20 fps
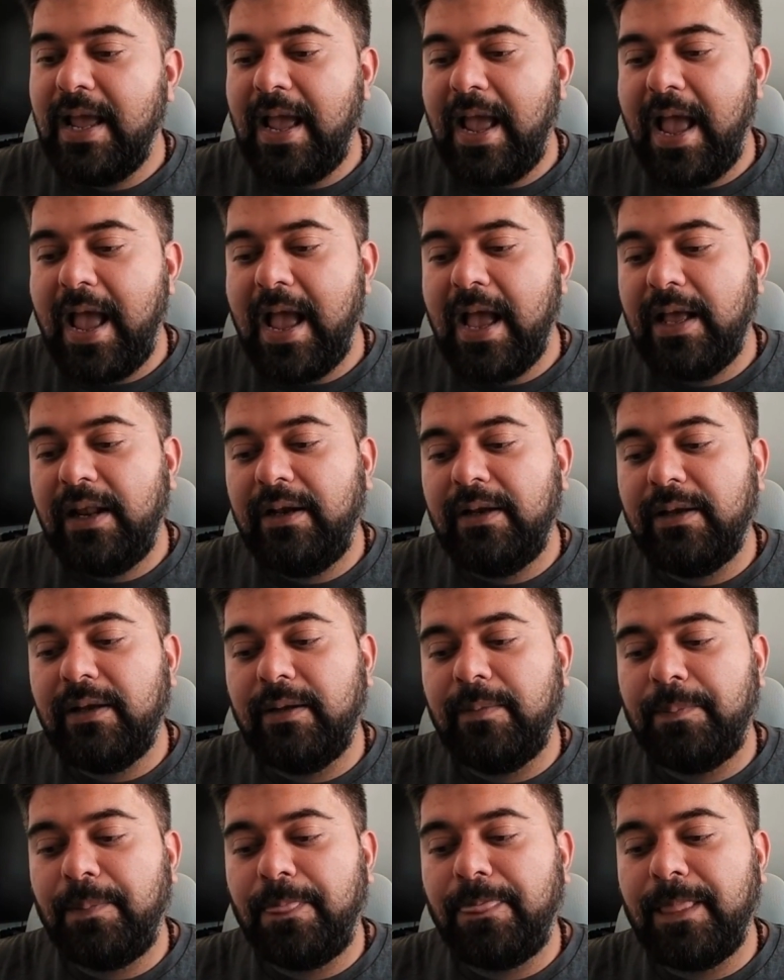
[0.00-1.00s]
And
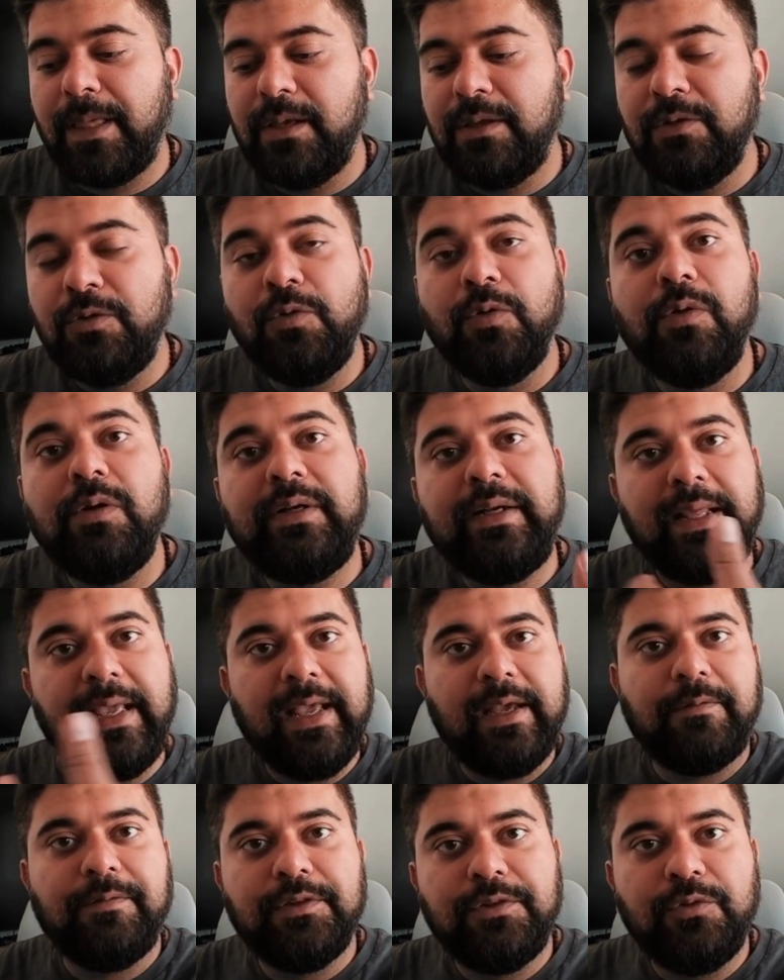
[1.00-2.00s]
you'll
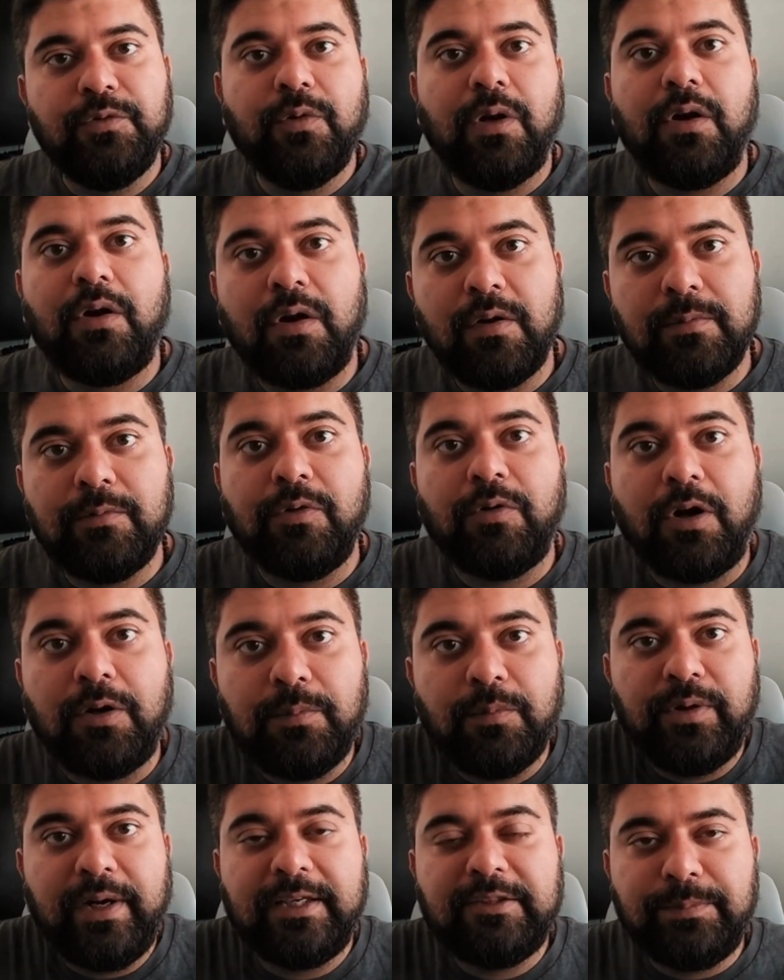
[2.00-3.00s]
take with you a
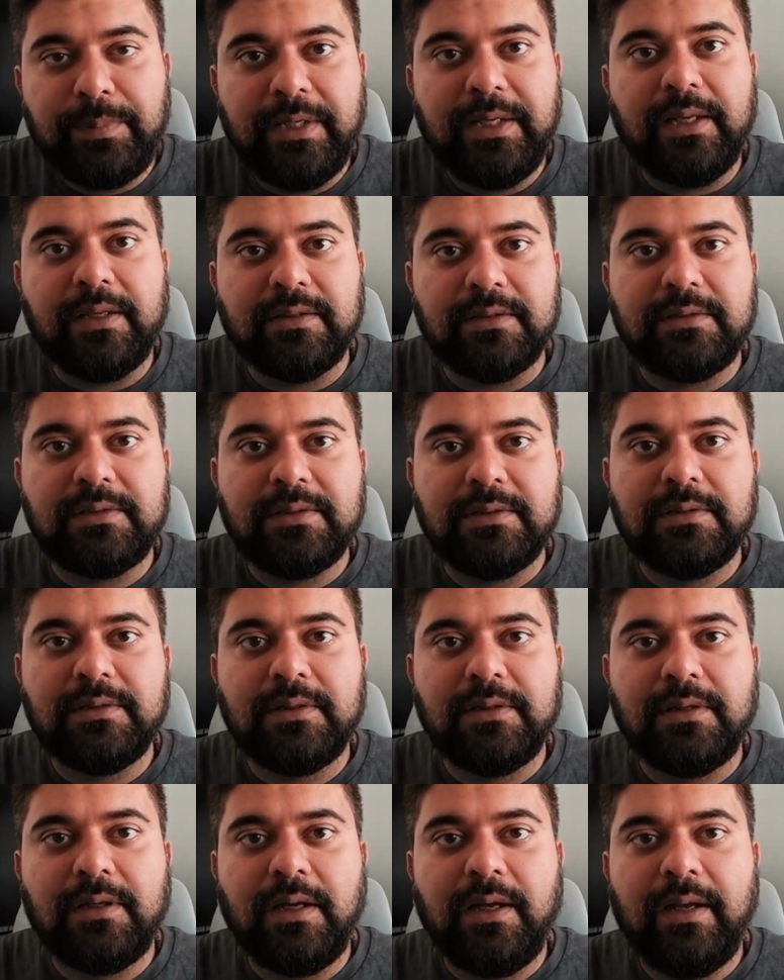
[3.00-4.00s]
lot more experience,
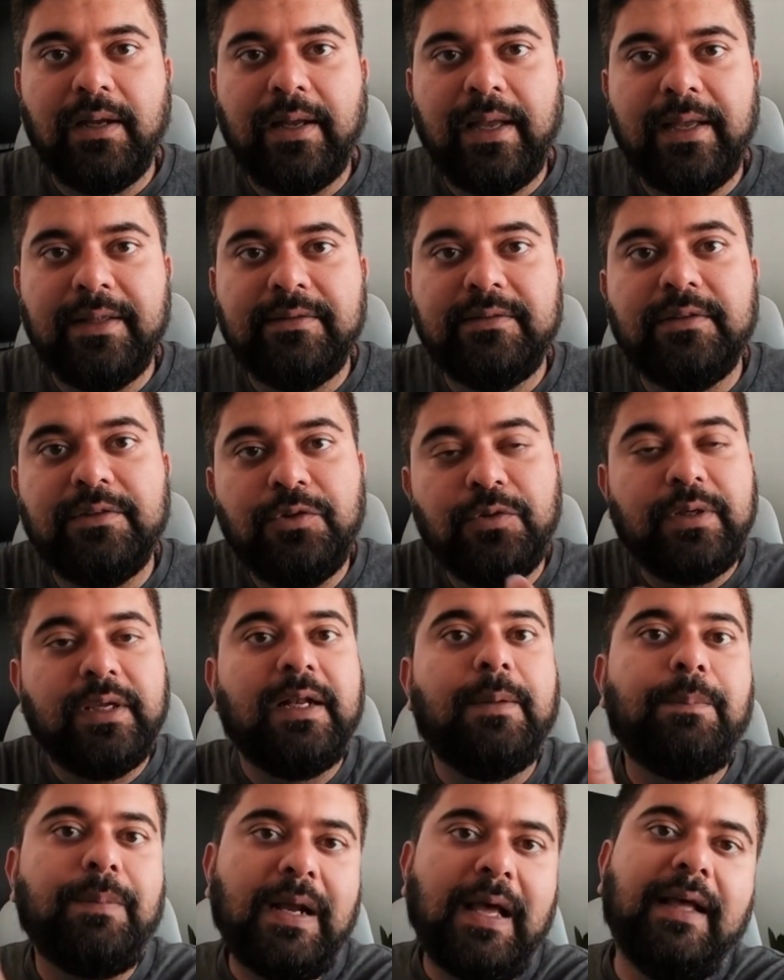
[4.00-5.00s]
and you
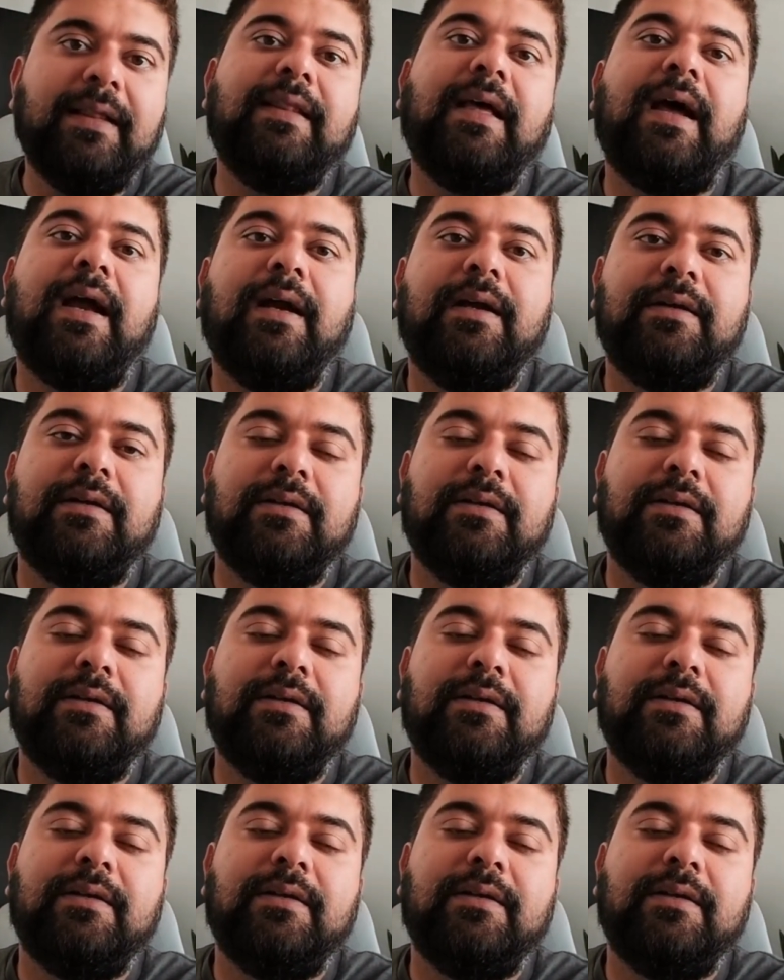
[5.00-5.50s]
can apply that